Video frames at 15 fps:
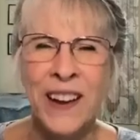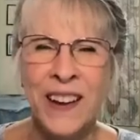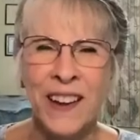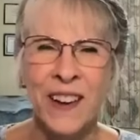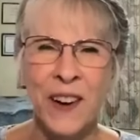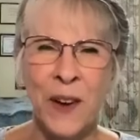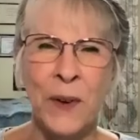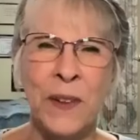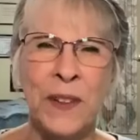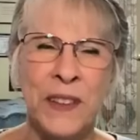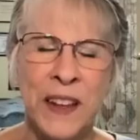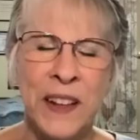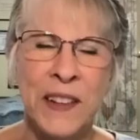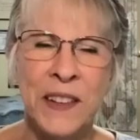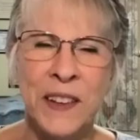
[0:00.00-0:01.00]
you know,
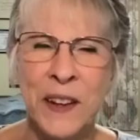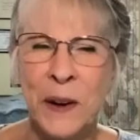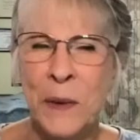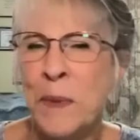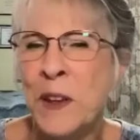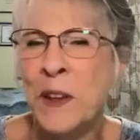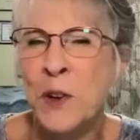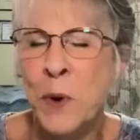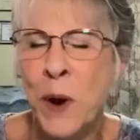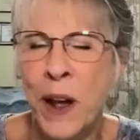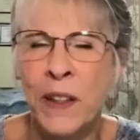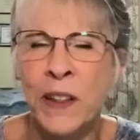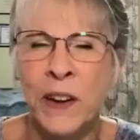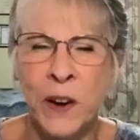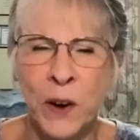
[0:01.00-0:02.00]
it's going to be a
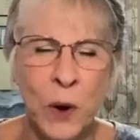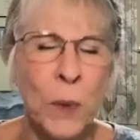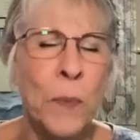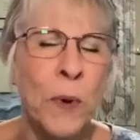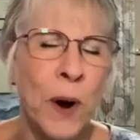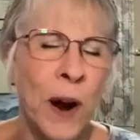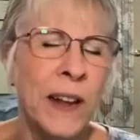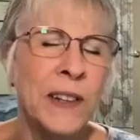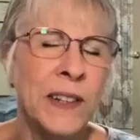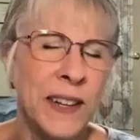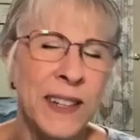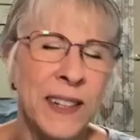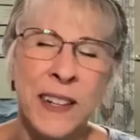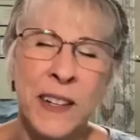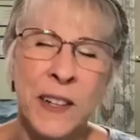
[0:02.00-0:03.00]
trial and error
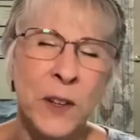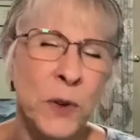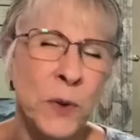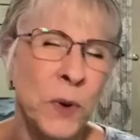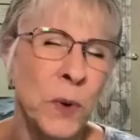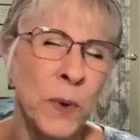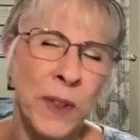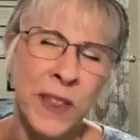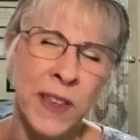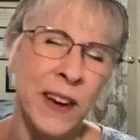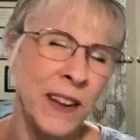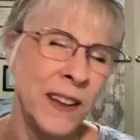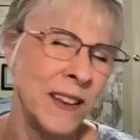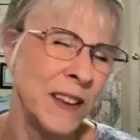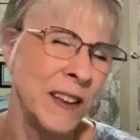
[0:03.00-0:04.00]
process. And it's true with
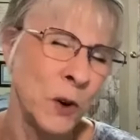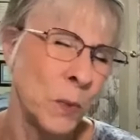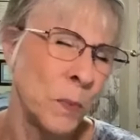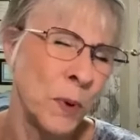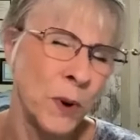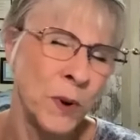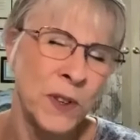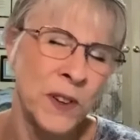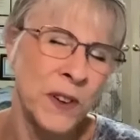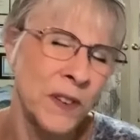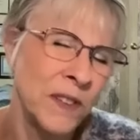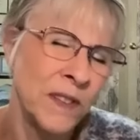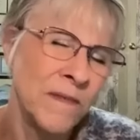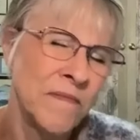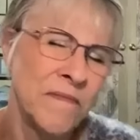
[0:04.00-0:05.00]
any
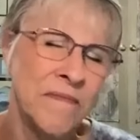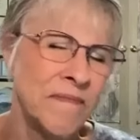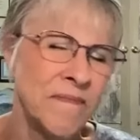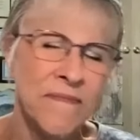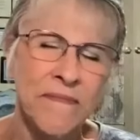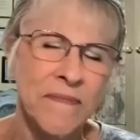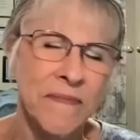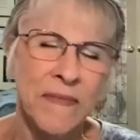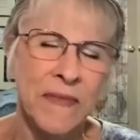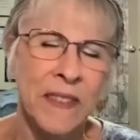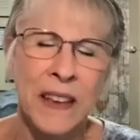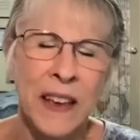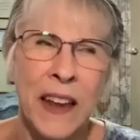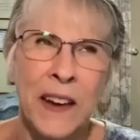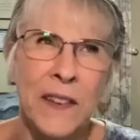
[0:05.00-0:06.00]
interpersonal
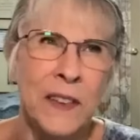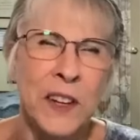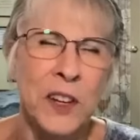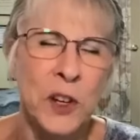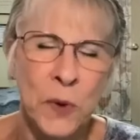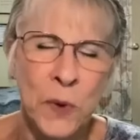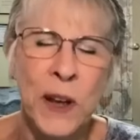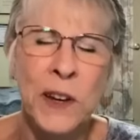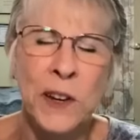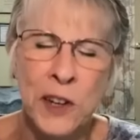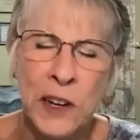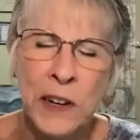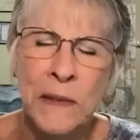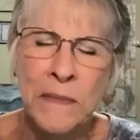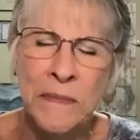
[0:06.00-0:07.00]
kind of
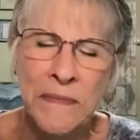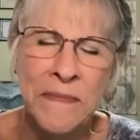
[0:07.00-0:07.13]
situation.